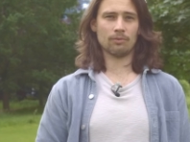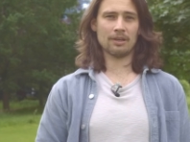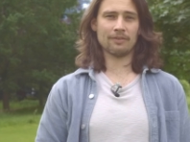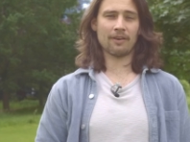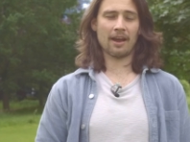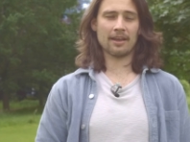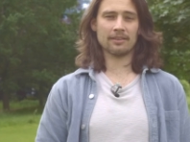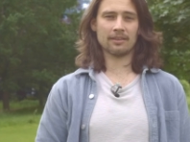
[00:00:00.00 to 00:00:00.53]
We
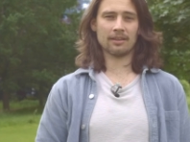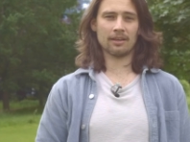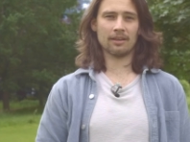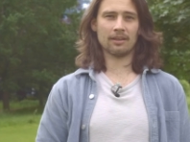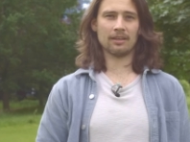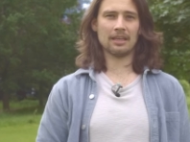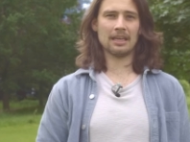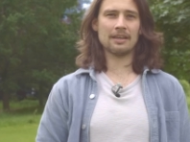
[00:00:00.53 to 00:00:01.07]
find that
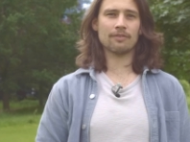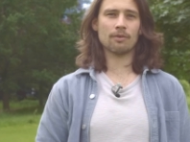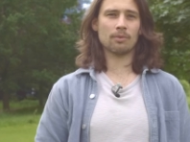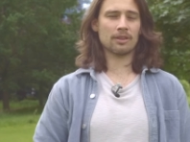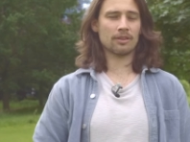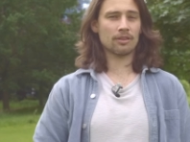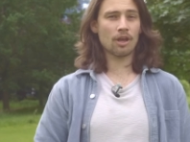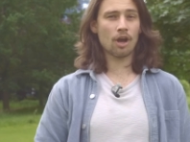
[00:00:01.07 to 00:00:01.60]
even
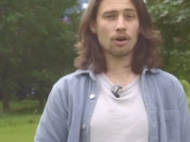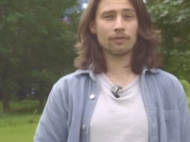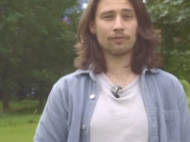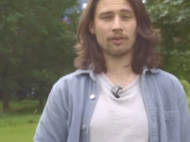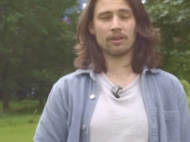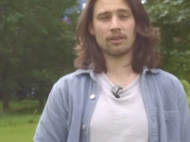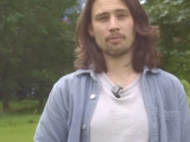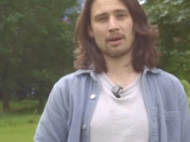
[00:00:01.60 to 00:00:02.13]
with no
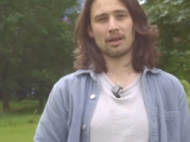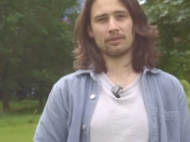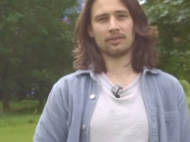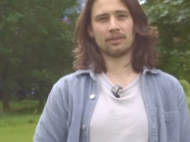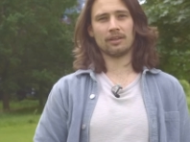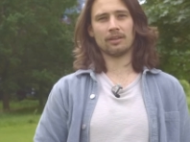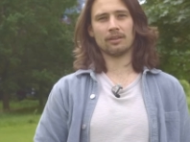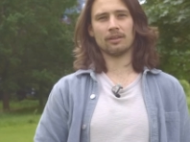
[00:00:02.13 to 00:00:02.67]
further
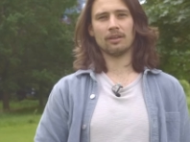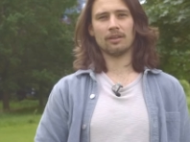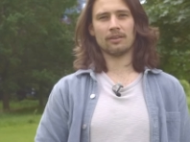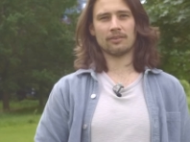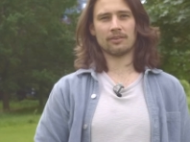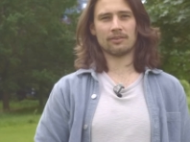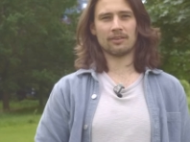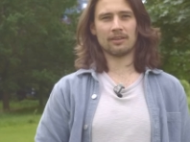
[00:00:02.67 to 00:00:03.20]
melting,
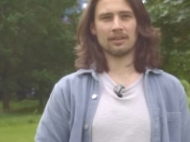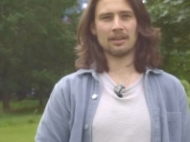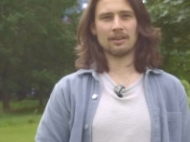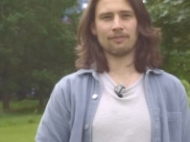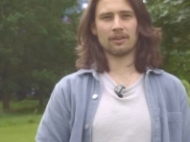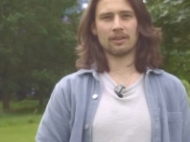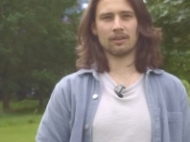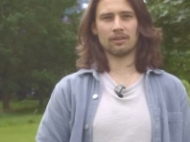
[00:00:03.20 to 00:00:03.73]
there's a
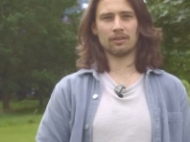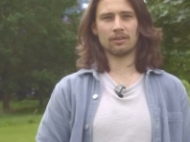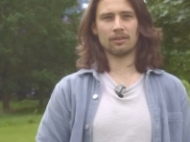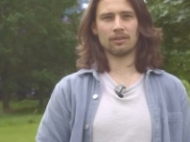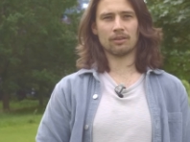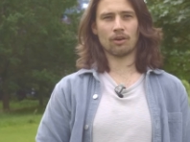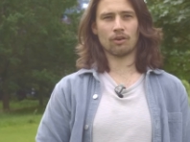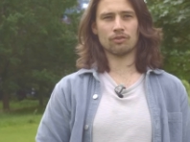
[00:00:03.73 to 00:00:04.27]
significant
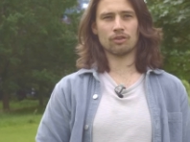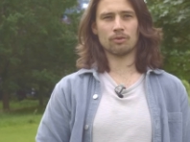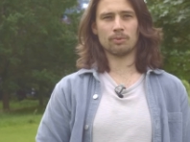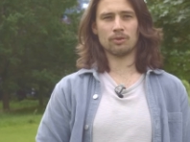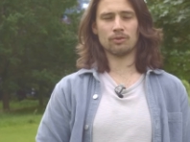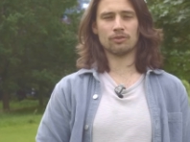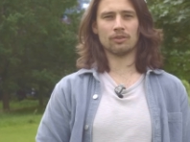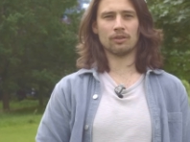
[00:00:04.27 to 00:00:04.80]

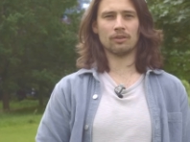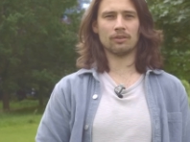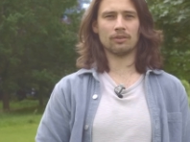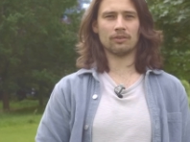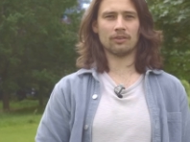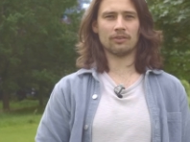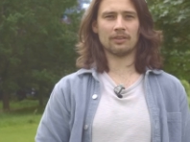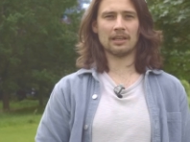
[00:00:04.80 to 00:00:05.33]
contribution
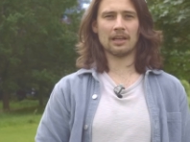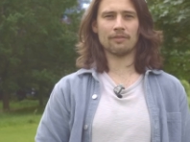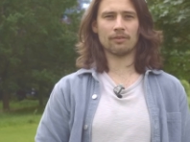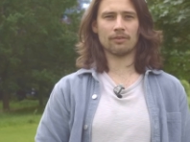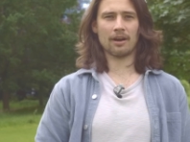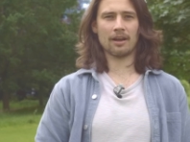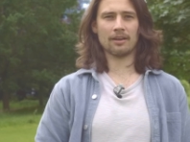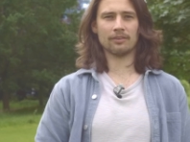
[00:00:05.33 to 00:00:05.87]
to sea
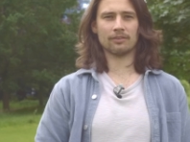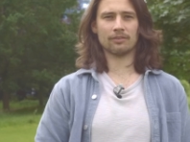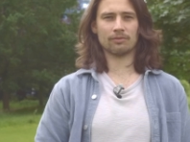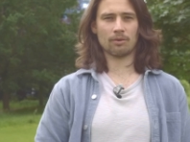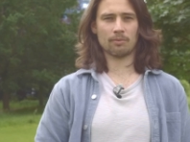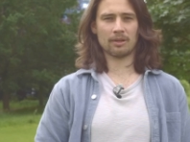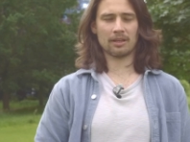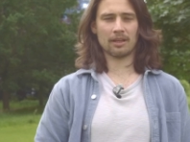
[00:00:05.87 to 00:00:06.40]
level rise
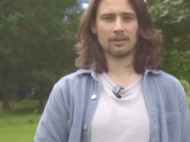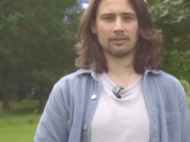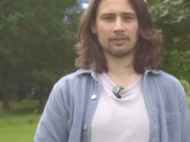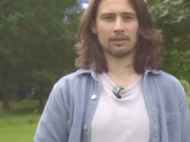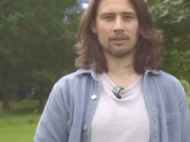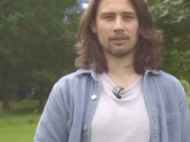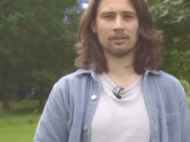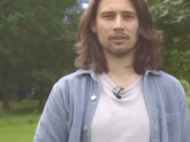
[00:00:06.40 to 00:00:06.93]
from the
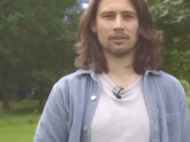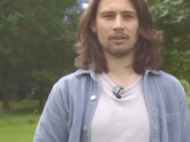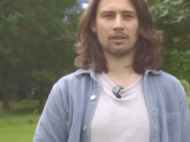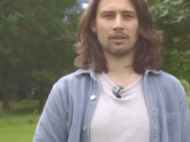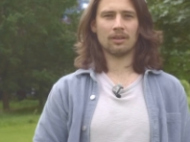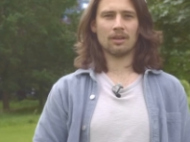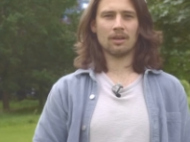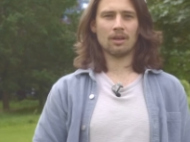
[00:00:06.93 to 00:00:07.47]
glacier.
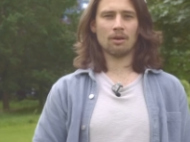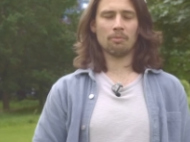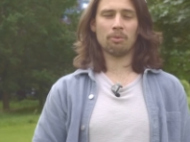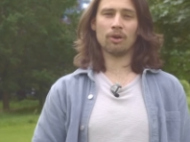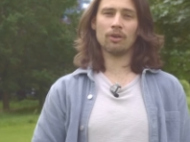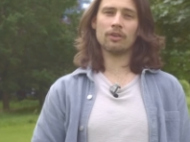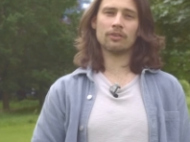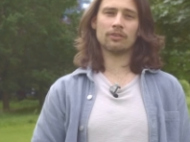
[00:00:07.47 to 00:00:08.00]

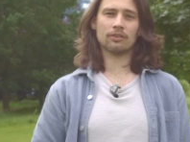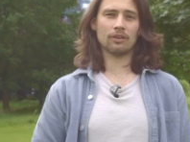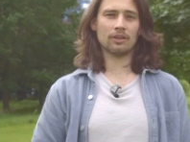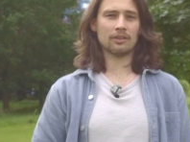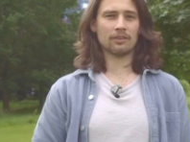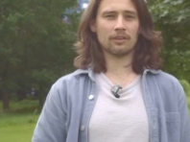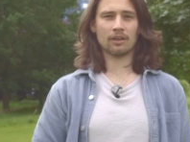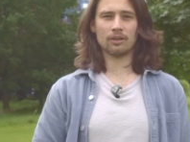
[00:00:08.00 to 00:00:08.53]
But other
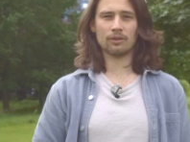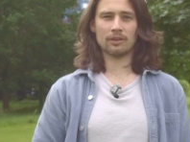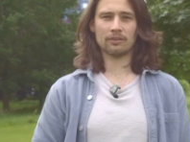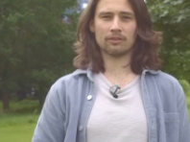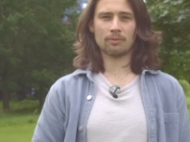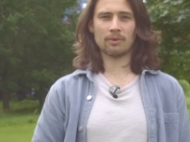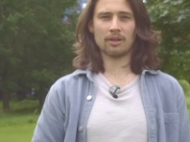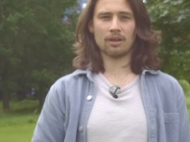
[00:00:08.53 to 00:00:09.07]
studies, including
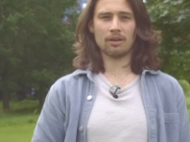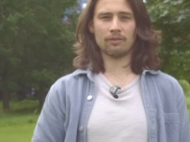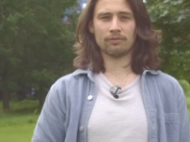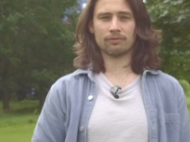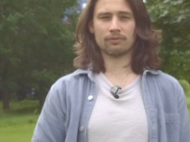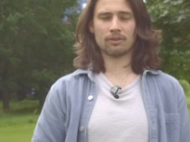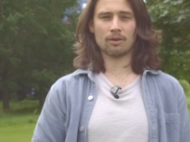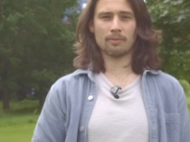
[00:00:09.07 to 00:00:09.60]
some that
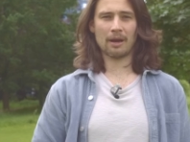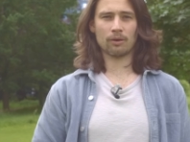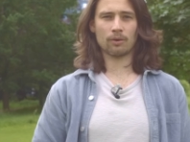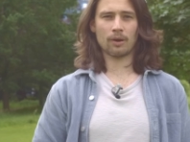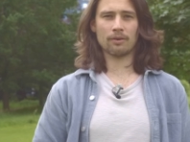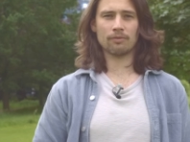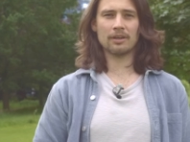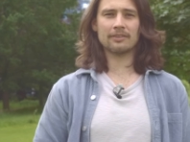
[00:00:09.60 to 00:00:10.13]
have come out
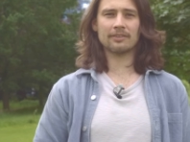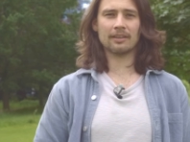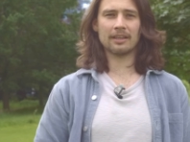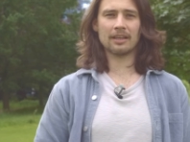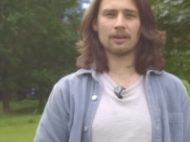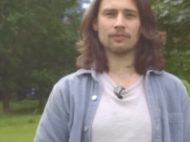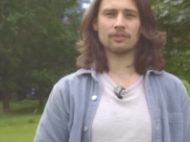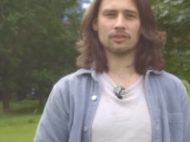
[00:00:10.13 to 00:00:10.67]
quite
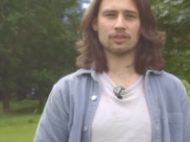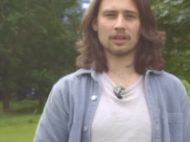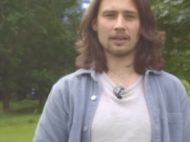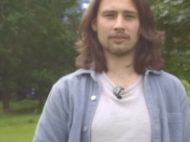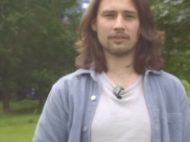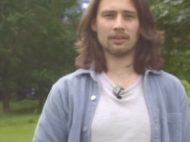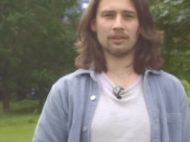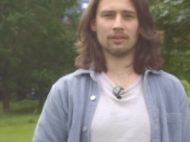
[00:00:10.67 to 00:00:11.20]
recently, have
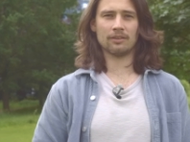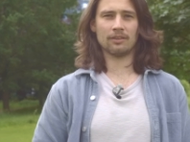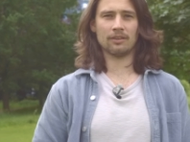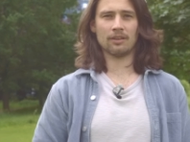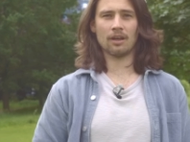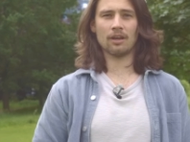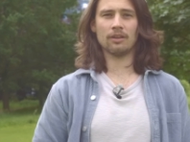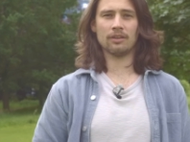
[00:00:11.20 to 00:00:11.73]
suggested
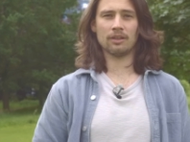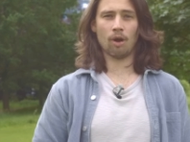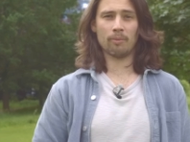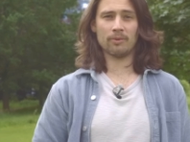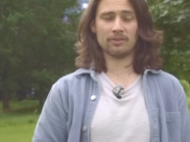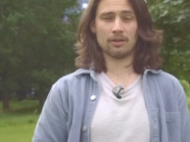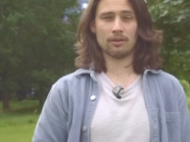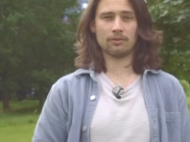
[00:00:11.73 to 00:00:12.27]
that the
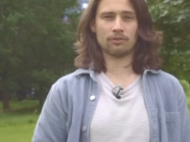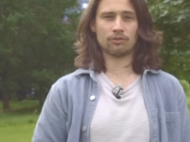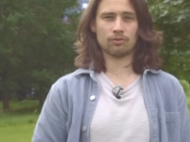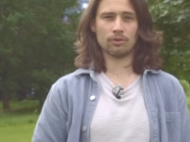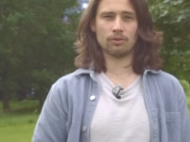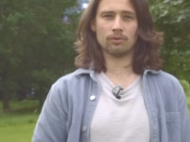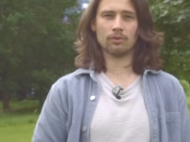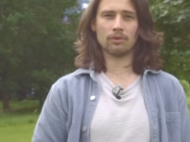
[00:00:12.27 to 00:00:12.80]
opposite is
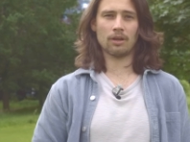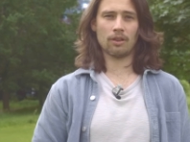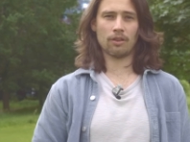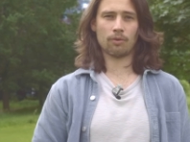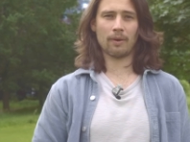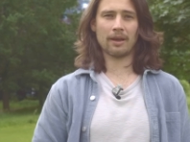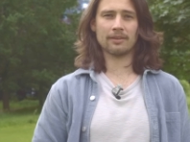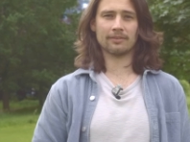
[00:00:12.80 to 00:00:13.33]
true and
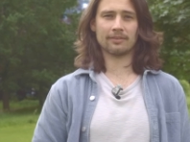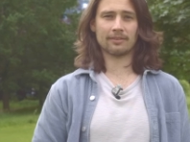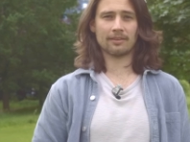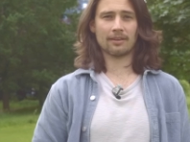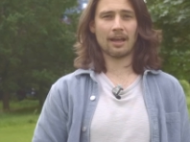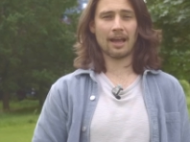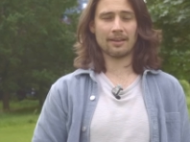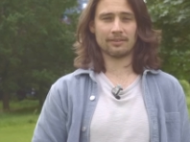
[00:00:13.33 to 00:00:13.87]
Thwaites
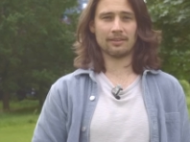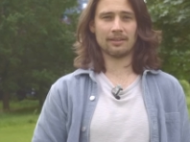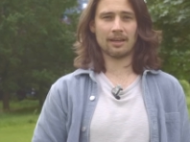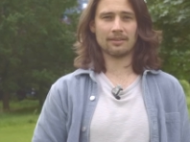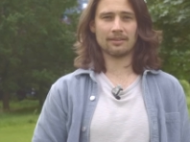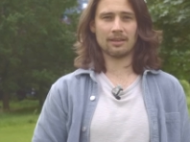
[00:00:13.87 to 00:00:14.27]
hasn't yet